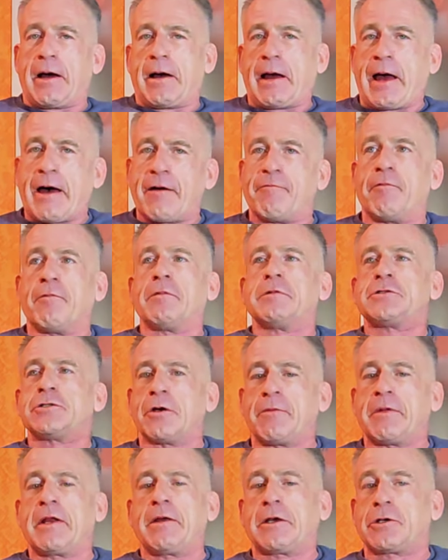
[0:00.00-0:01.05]
I have so
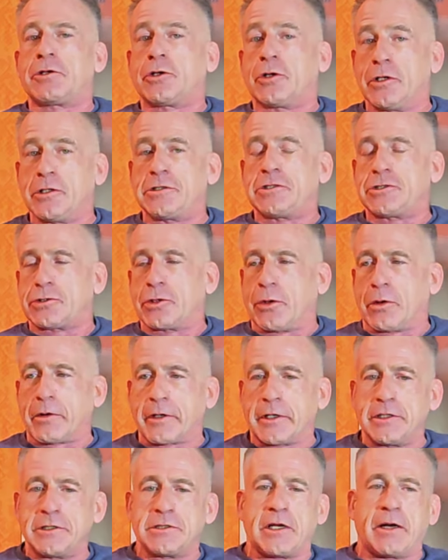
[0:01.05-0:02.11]
many good
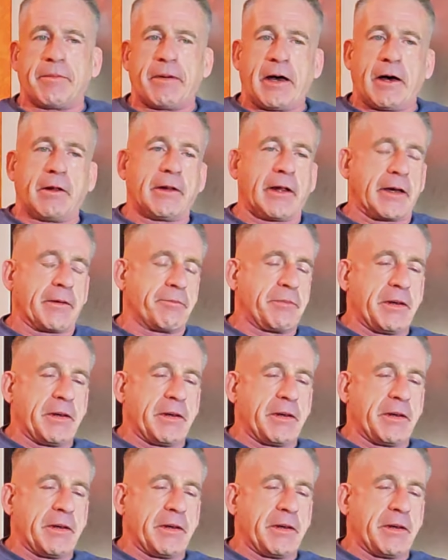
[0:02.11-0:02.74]
stories about like